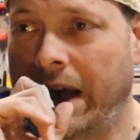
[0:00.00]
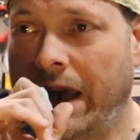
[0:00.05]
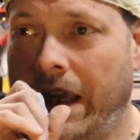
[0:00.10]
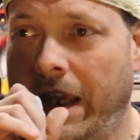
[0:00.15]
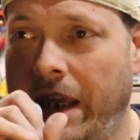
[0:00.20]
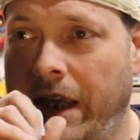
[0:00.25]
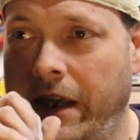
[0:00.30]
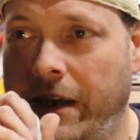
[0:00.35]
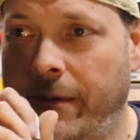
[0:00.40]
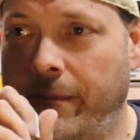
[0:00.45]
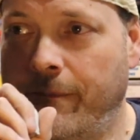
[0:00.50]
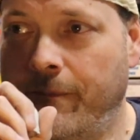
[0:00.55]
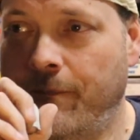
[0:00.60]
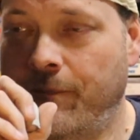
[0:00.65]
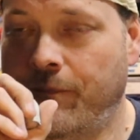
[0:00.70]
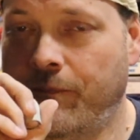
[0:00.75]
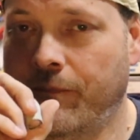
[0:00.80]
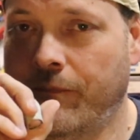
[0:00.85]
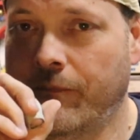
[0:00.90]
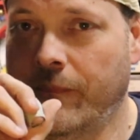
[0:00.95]
Um,
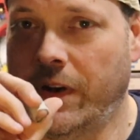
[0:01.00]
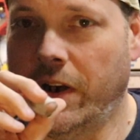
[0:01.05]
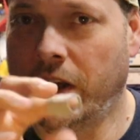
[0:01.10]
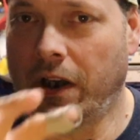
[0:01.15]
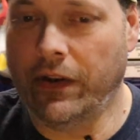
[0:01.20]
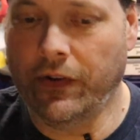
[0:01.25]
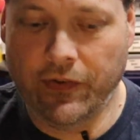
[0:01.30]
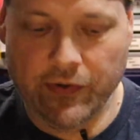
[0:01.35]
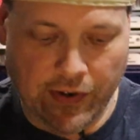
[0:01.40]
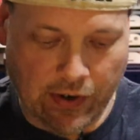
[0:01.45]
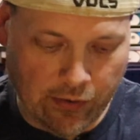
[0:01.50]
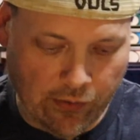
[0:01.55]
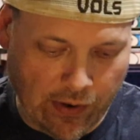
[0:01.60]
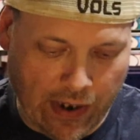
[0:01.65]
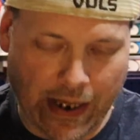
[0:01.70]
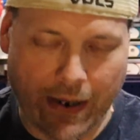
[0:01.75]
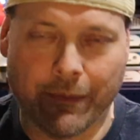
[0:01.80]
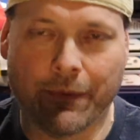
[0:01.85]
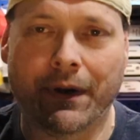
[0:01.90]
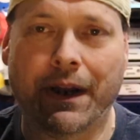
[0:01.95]
But also,
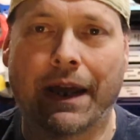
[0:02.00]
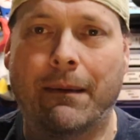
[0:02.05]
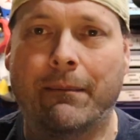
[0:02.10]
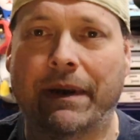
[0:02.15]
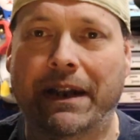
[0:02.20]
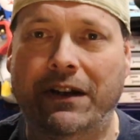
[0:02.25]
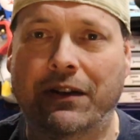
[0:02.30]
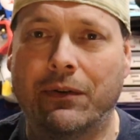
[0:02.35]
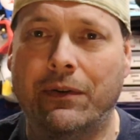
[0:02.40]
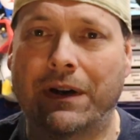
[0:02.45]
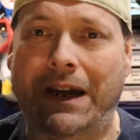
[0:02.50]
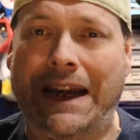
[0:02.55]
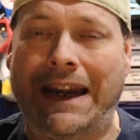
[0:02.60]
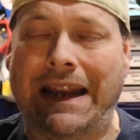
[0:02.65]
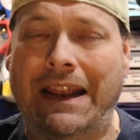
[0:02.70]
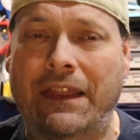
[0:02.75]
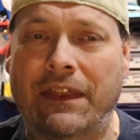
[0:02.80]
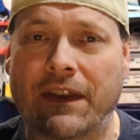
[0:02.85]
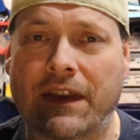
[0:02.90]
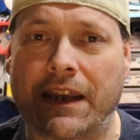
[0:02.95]
I will not be doing
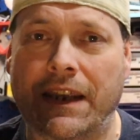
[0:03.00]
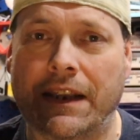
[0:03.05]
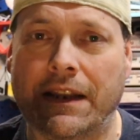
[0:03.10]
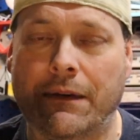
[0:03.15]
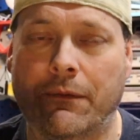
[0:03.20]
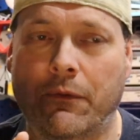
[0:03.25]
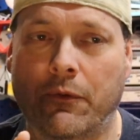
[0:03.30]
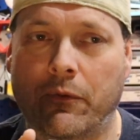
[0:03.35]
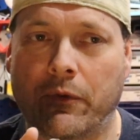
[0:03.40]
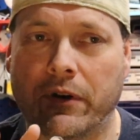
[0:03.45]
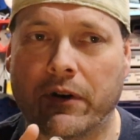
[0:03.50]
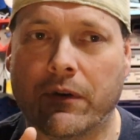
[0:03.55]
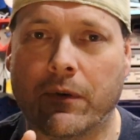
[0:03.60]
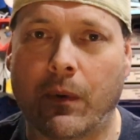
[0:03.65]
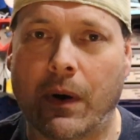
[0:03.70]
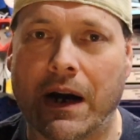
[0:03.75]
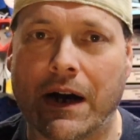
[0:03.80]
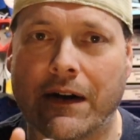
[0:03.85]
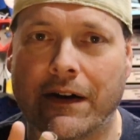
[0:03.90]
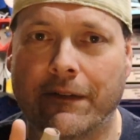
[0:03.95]
anything that will
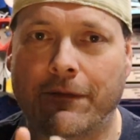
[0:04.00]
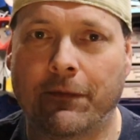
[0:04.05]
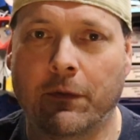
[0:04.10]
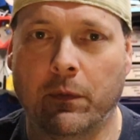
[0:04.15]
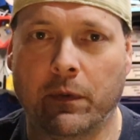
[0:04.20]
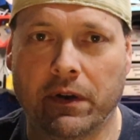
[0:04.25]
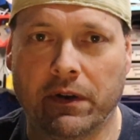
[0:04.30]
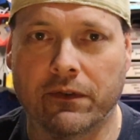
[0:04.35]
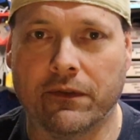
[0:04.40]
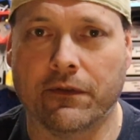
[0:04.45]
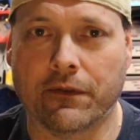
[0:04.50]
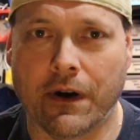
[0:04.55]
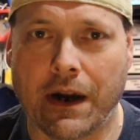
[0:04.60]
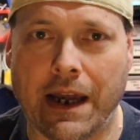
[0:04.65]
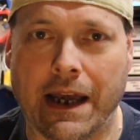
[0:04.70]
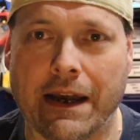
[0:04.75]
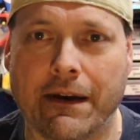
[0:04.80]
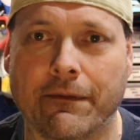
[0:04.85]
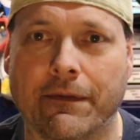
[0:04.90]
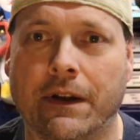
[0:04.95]
require a four-wheel
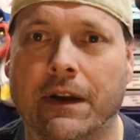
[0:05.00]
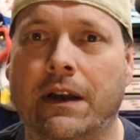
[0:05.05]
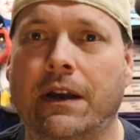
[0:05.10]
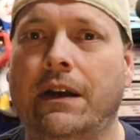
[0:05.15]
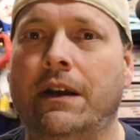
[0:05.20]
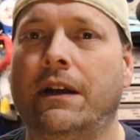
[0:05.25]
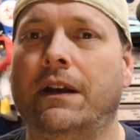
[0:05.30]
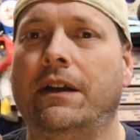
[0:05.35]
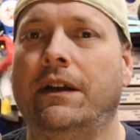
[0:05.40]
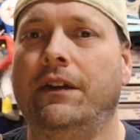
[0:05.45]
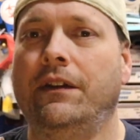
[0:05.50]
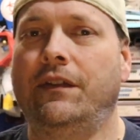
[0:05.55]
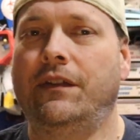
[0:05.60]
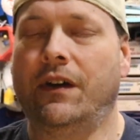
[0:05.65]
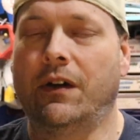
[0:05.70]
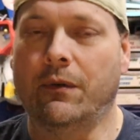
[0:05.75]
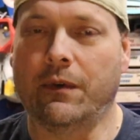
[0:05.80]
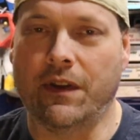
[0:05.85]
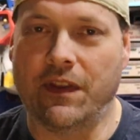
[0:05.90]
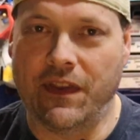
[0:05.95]
drive.
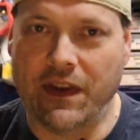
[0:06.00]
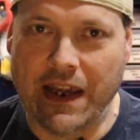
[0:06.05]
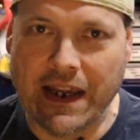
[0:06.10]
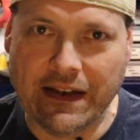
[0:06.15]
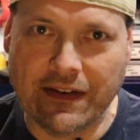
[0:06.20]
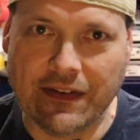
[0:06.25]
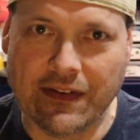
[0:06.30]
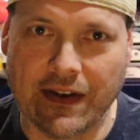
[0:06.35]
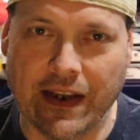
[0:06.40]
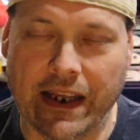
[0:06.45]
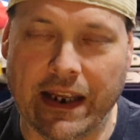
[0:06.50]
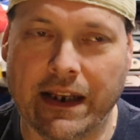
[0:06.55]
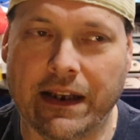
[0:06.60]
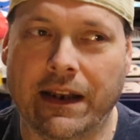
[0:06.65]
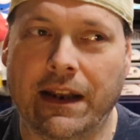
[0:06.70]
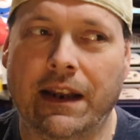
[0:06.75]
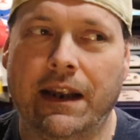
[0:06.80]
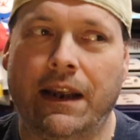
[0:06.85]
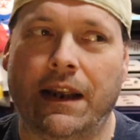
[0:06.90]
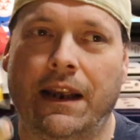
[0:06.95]
So with that
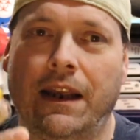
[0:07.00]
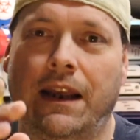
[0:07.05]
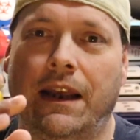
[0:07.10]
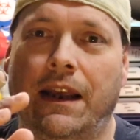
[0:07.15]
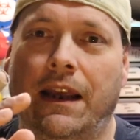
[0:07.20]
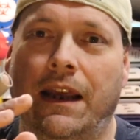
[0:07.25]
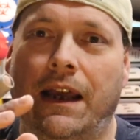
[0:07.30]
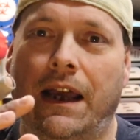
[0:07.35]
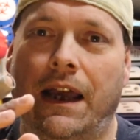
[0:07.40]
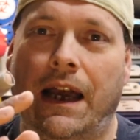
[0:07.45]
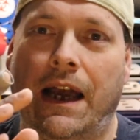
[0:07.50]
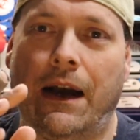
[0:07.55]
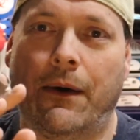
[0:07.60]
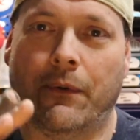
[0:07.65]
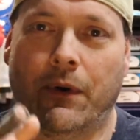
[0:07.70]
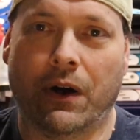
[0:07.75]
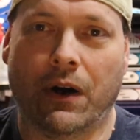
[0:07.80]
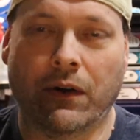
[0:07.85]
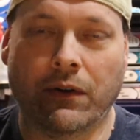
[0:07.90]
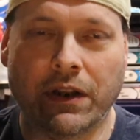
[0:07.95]
said, I
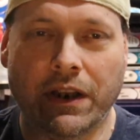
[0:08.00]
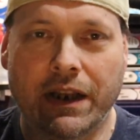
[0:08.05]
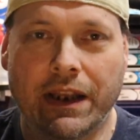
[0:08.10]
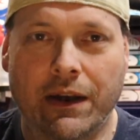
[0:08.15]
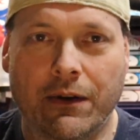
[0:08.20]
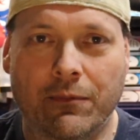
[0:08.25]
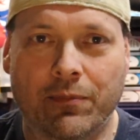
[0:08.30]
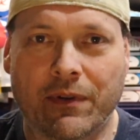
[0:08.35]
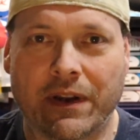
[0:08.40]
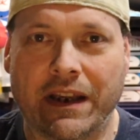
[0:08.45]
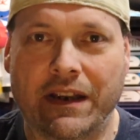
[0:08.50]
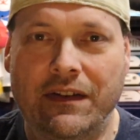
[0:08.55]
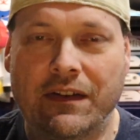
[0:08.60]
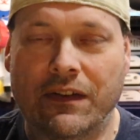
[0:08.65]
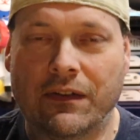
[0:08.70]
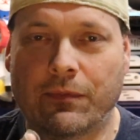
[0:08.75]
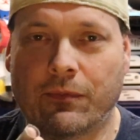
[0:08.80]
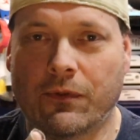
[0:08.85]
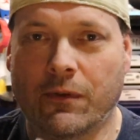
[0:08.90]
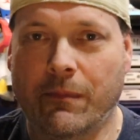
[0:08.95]
will only go
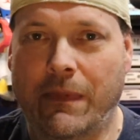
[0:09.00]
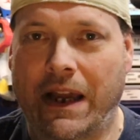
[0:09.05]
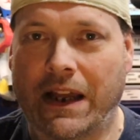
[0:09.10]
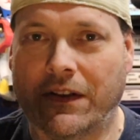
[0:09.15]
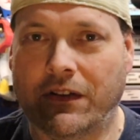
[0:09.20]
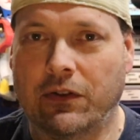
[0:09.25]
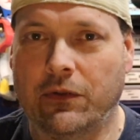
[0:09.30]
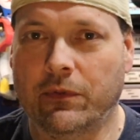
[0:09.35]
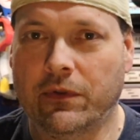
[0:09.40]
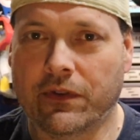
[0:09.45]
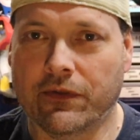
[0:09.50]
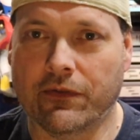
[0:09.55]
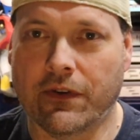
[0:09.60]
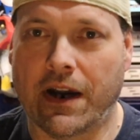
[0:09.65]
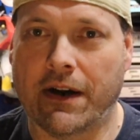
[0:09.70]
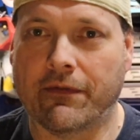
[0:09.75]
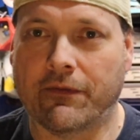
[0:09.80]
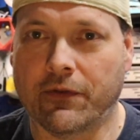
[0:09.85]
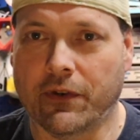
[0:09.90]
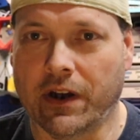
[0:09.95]
places where my two-wheel
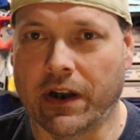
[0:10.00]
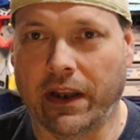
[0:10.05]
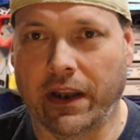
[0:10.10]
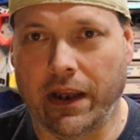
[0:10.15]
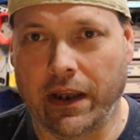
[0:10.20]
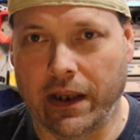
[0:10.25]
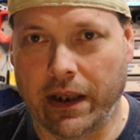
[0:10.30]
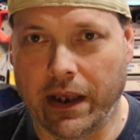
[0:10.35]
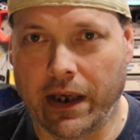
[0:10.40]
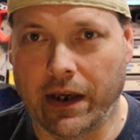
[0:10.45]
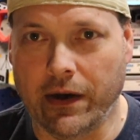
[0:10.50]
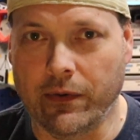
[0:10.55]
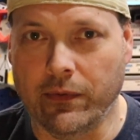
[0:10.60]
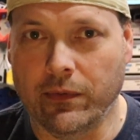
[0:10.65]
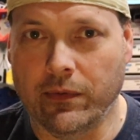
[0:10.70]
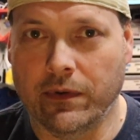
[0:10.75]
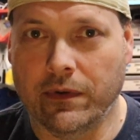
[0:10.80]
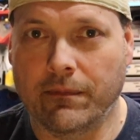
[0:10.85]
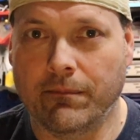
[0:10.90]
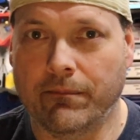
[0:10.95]
drive truck can
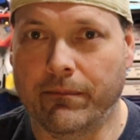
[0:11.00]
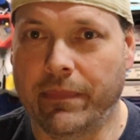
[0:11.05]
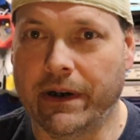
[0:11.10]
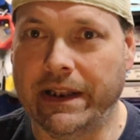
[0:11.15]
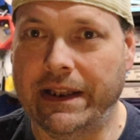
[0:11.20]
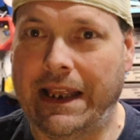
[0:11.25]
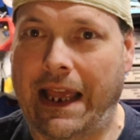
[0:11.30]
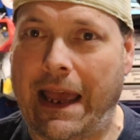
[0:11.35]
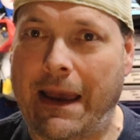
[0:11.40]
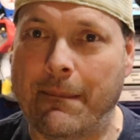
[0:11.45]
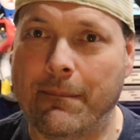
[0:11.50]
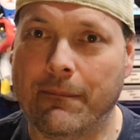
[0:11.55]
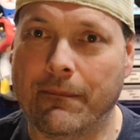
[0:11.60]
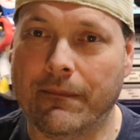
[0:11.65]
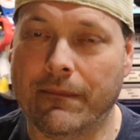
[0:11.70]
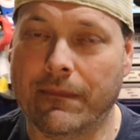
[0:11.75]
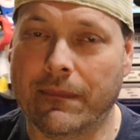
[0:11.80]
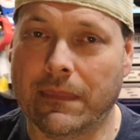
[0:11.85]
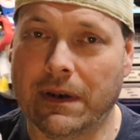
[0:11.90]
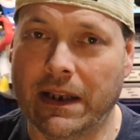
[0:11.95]
go. But that
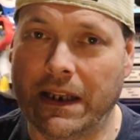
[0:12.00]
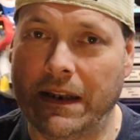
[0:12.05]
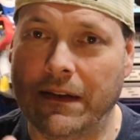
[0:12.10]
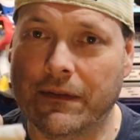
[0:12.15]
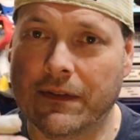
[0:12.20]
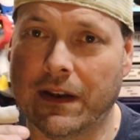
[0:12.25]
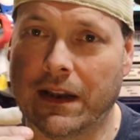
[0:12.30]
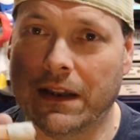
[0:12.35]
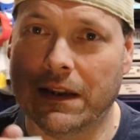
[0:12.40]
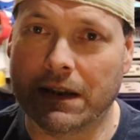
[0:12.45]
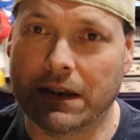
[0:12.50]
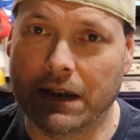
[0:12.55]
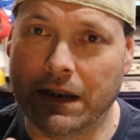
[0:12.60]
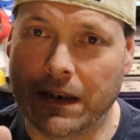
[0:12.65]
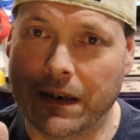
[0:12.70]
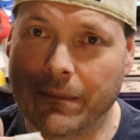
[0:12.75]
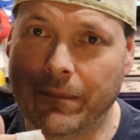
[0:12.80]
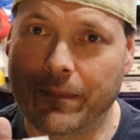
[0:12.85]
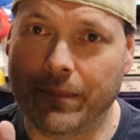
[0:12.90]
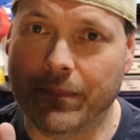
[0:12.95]
leaves a
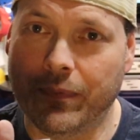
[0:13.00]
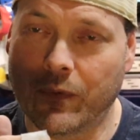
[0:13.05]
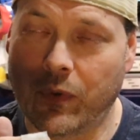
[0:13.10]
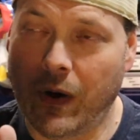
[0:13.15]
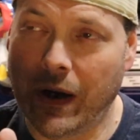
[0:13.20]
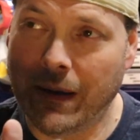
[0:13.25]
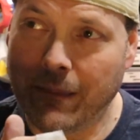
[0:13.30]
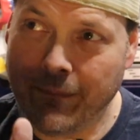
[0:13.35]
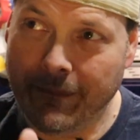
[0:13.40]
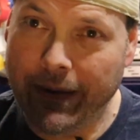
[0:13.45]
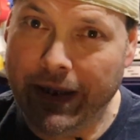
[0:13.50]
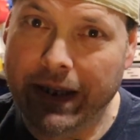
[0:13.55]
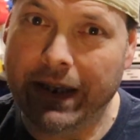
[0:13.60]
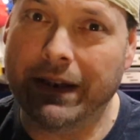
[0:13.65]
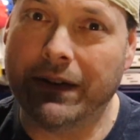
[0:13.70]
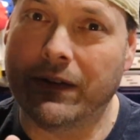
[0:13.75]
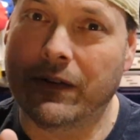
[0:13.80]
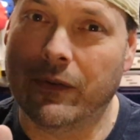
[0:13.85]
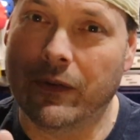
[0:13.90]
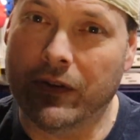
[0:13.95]
little, quite a
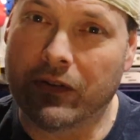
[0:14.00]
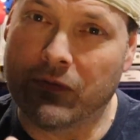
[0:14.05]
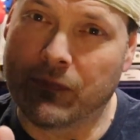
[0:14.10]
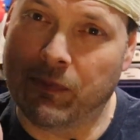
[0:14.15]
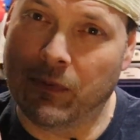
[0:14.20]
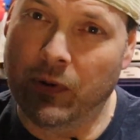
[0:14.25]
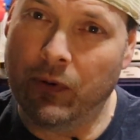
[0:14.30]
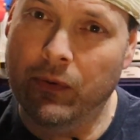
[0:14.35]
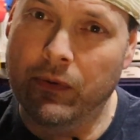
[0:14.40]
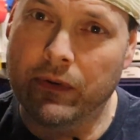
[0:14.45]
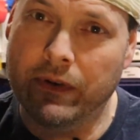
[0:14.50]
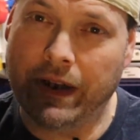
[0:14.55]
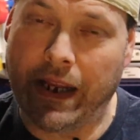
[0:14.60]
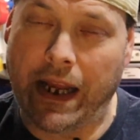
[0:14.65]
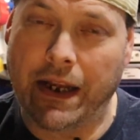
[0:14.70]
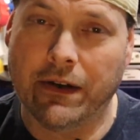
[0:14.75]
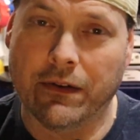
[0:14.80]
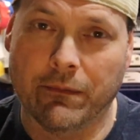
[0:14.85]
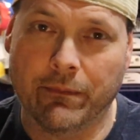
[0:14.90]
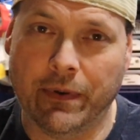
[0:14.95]
bit to explore
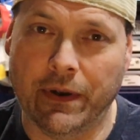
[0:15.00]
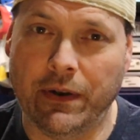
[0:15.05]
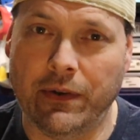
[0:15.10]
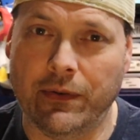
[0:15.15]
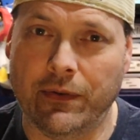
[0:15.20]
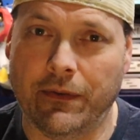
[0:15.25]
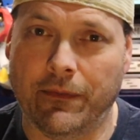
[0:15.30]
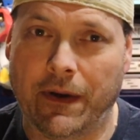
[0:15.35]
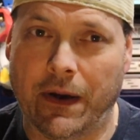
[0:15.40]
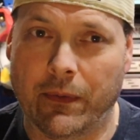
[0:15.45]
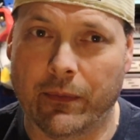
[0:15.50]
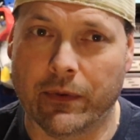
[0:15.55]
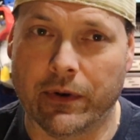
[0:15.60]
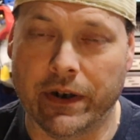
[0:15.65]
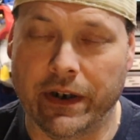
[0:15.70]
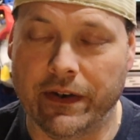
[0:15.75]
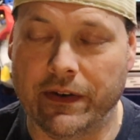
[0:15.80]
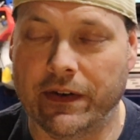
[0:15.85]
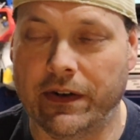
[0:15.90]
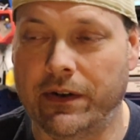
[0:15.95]
Daniel Boone if I
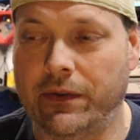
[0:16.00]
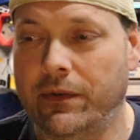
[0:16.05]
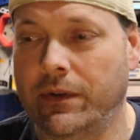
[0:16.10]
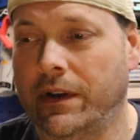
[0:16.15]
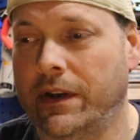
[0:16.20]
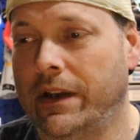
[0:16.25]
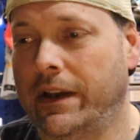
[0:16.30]
wanted to.